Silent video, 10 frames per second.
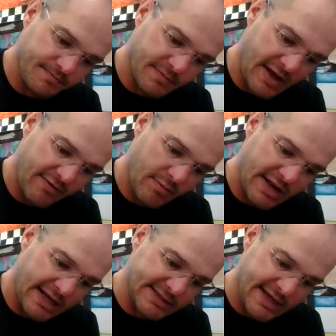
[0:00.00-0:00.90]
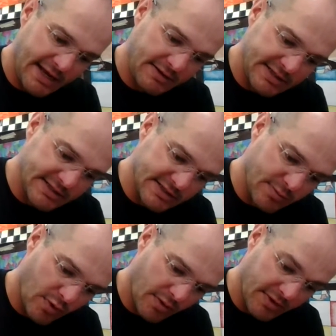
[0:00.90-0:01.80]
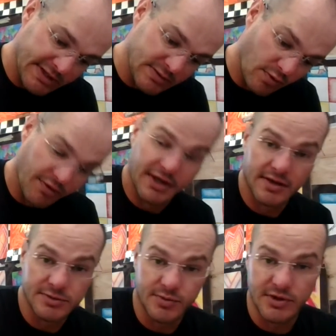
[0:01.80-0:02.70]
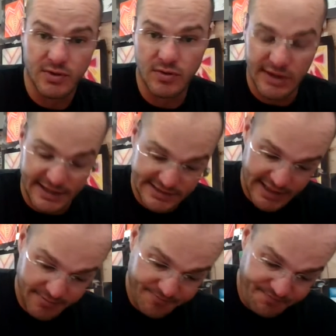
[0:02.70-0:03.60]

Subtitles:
I haven't been outside since this morning, but this morning it was pretty cool outside.